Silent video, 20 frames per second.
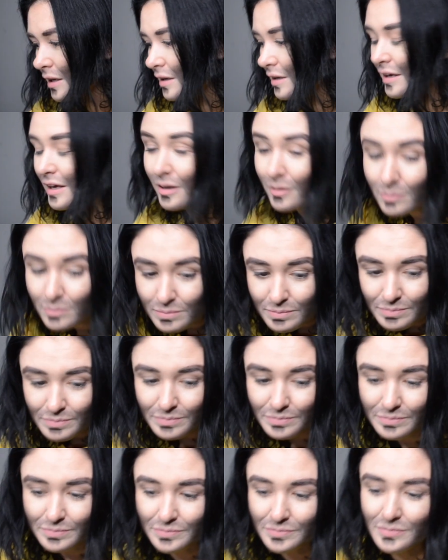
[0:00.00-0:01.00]
Yep,
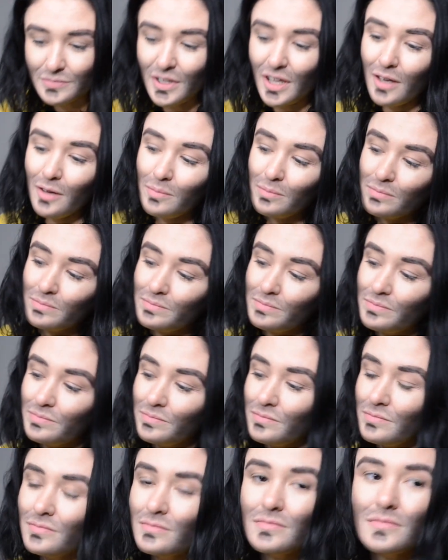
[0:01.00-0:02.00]
yep.
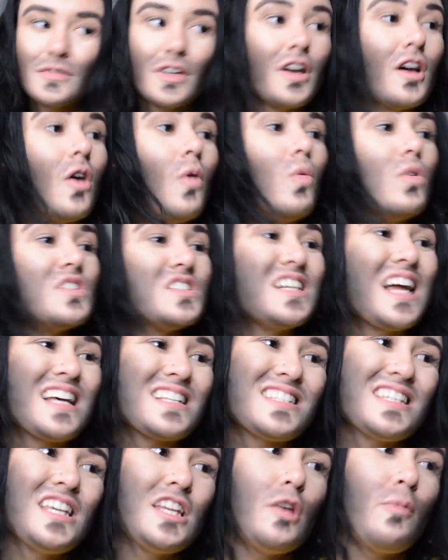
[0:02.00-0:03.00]
Well, it's
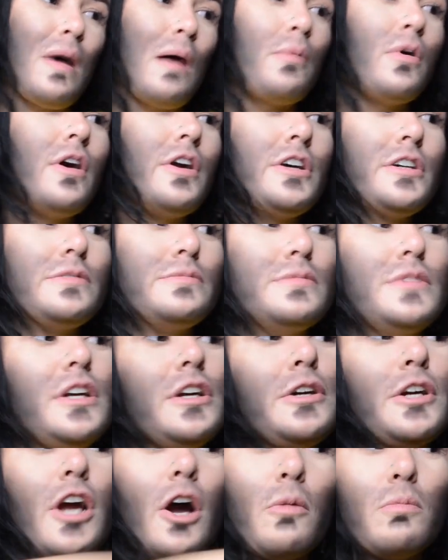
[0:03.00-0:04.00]
nice seeing you, my brother. There
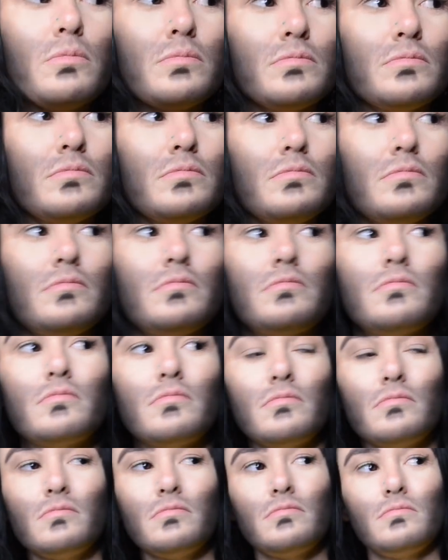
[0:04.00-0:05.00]
you go.
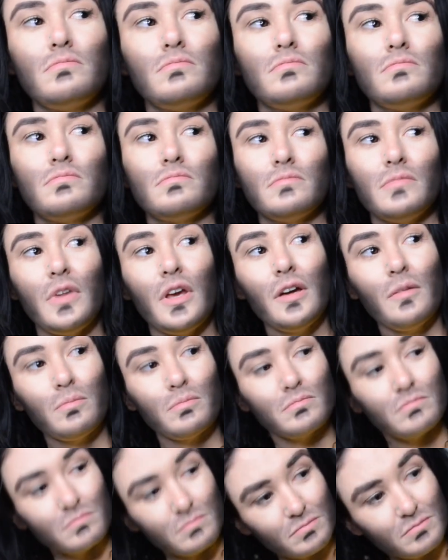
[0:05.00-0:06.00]
Yep,
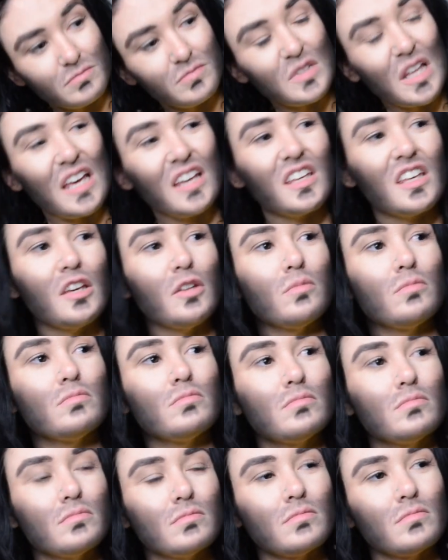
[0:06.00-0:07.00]
thank you.
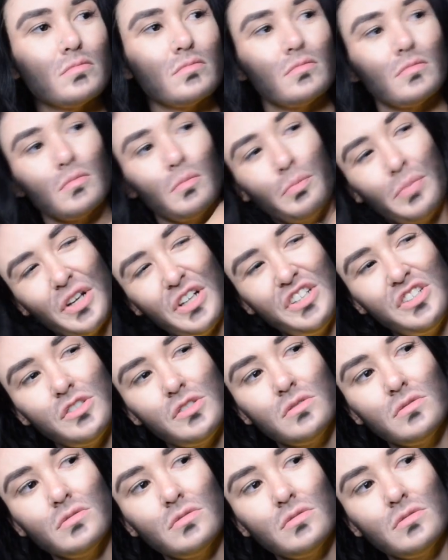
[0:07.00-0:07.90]
Peace.